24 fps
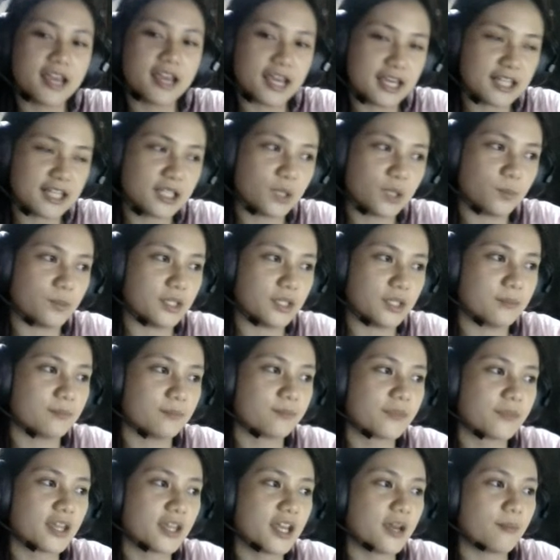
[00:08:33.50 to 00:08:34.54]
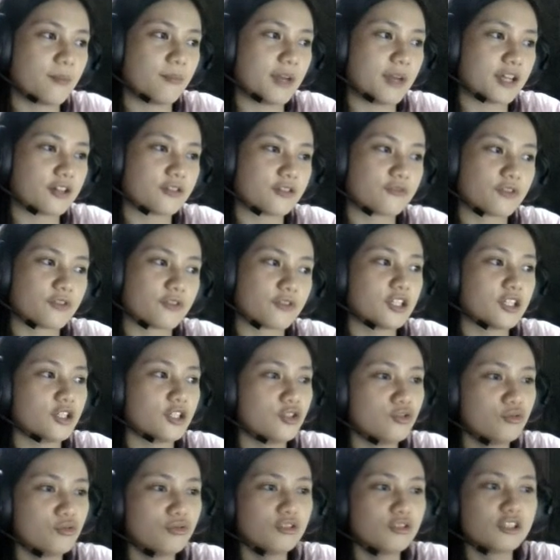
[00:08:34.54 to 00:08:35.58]
ATP by
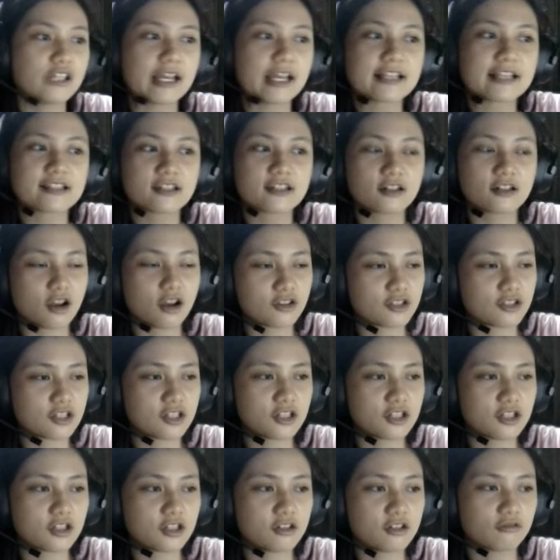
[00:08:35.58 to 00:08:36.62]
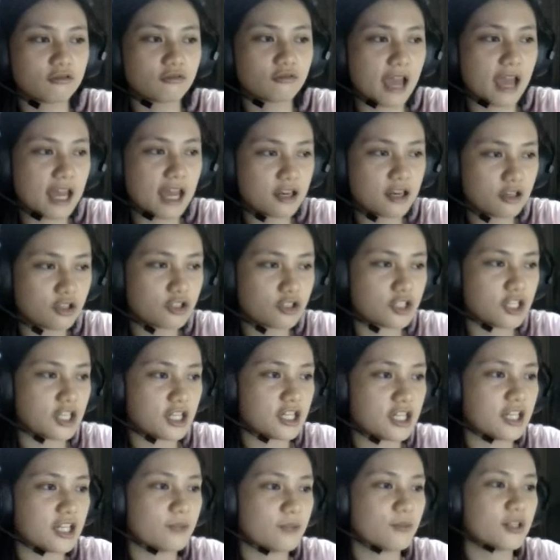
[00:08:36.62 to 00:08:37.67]
converting nutrients and oxygen into energy,
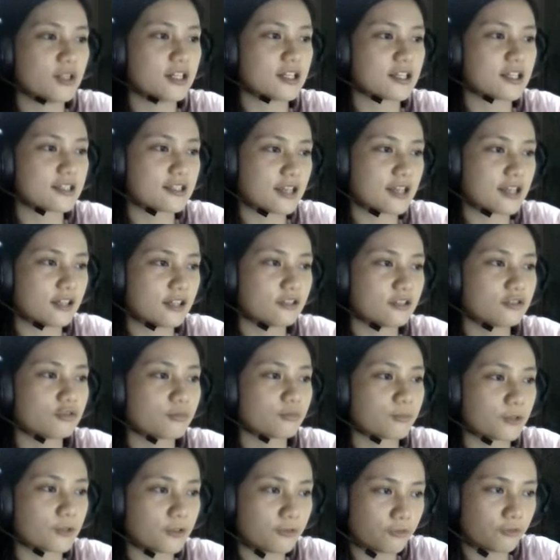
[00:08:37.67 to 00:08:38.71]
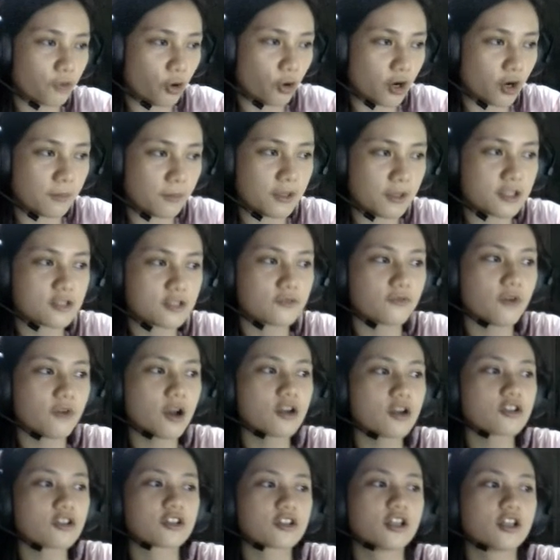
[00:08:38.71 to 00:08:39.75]
enabling the cell to perform its
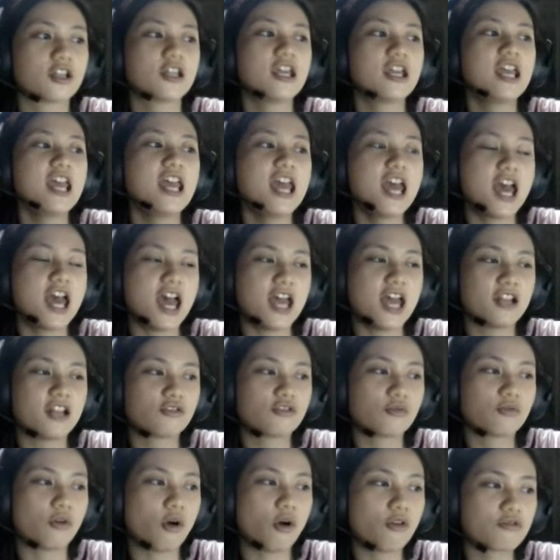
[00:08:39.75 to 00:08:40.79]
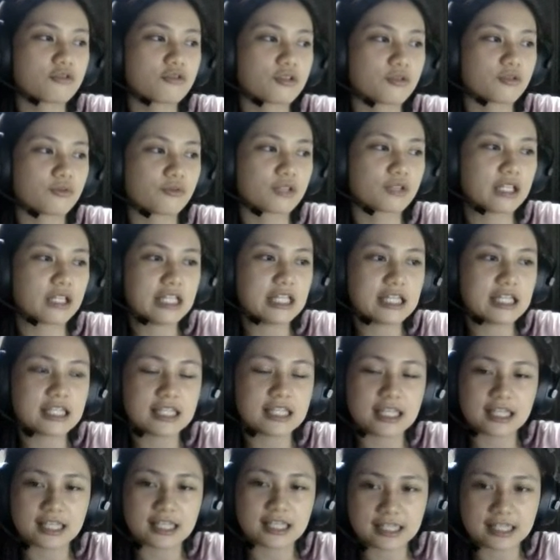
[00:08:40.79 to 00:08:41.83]
function and to also release
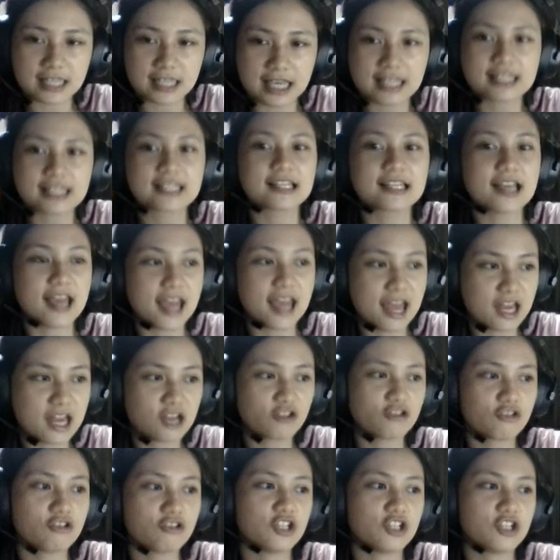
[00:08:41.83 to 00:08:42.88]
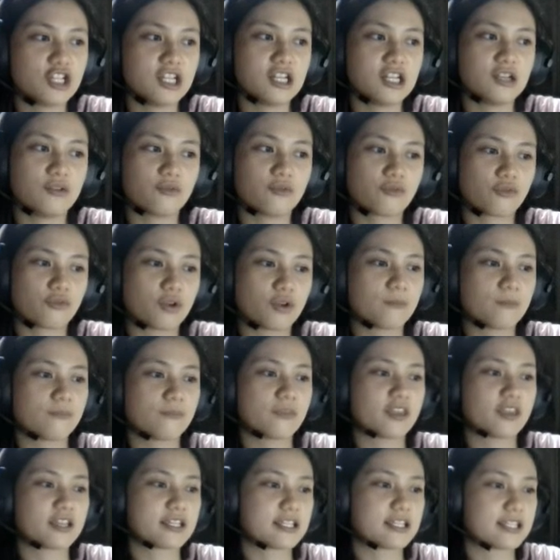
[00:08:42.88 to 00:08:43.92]
excess energy
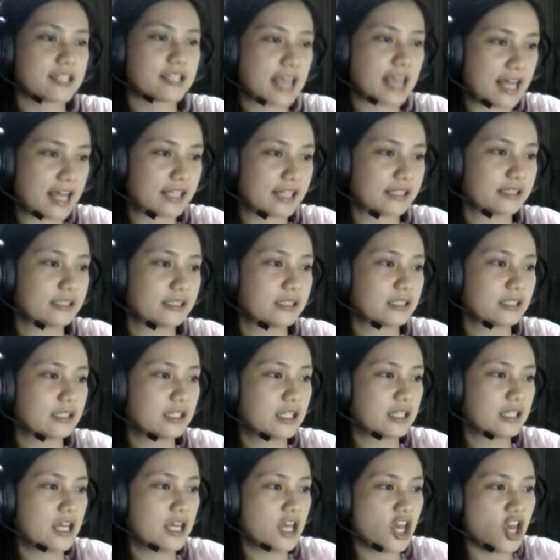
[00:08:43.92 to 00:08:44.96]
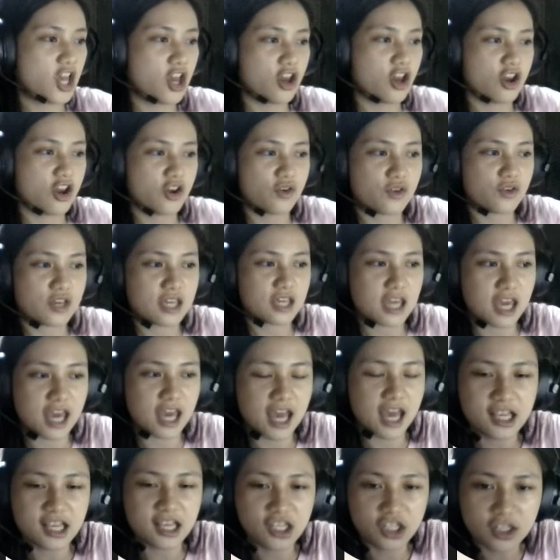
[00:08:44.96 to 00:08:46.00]
from the cell. Okay,
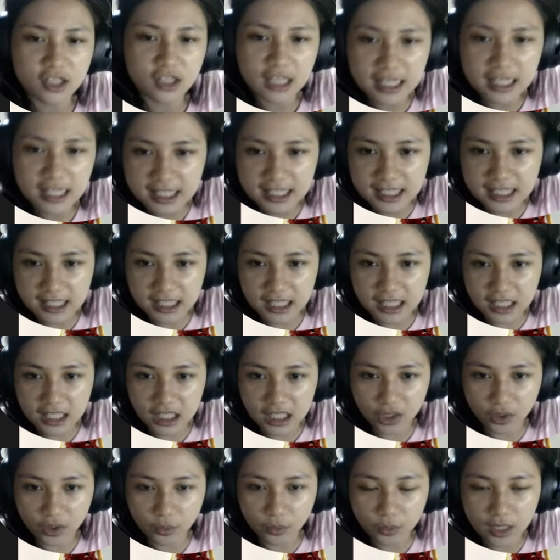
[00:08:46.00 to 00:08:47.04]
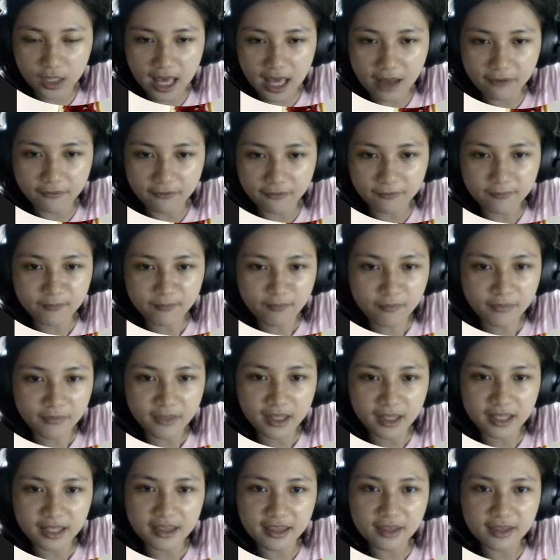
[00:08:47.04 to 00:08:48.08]
as you can see here, we have
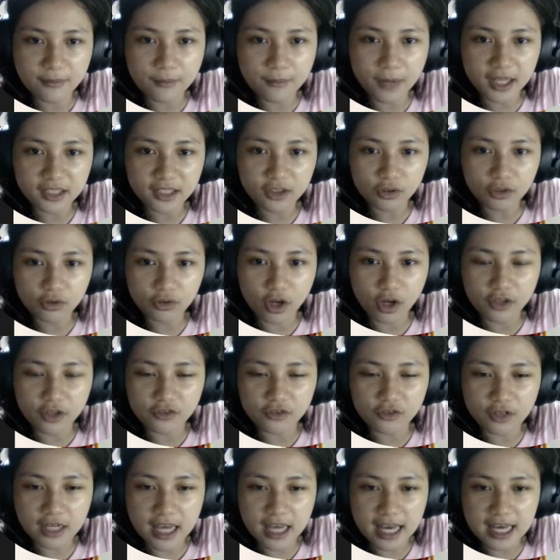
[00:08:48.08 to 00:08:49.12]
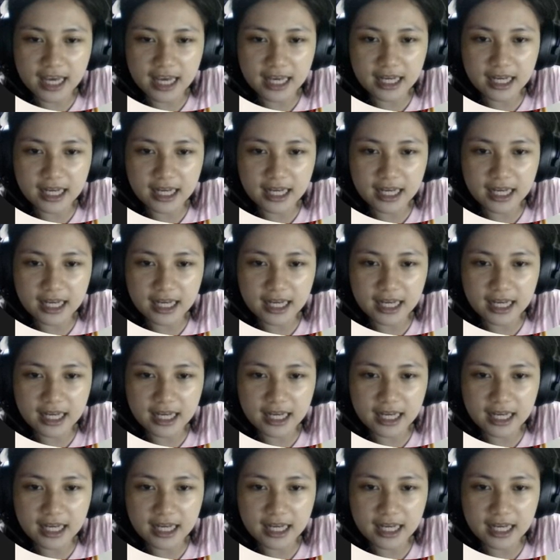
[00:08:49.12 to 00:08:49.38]
the mitochondria